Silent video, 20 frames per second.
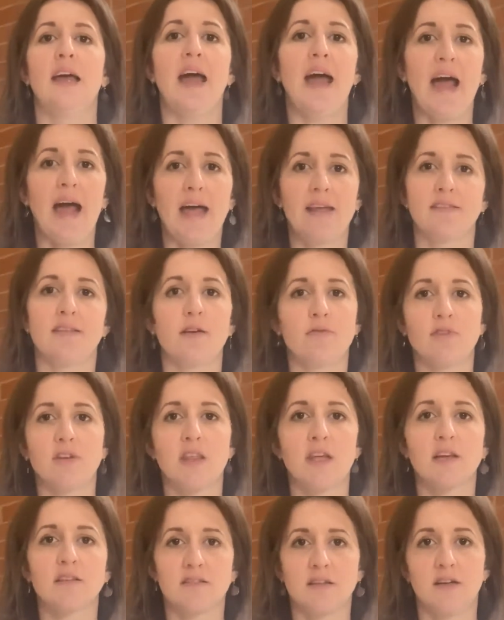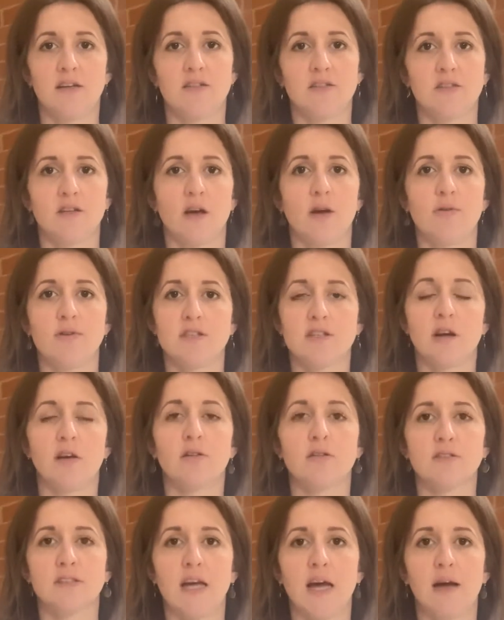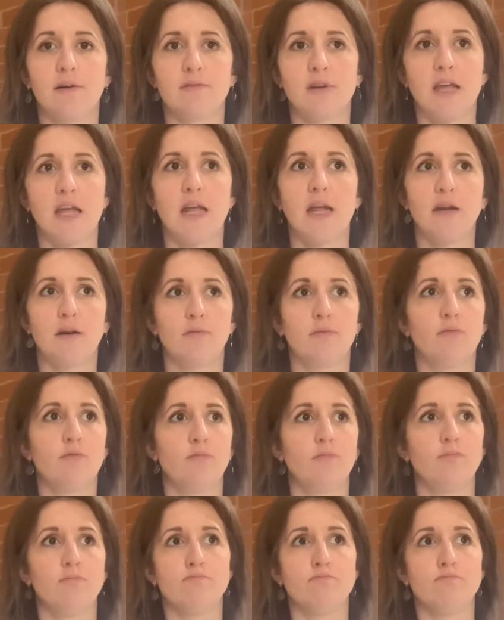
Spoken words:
as everything started to go into lockdown in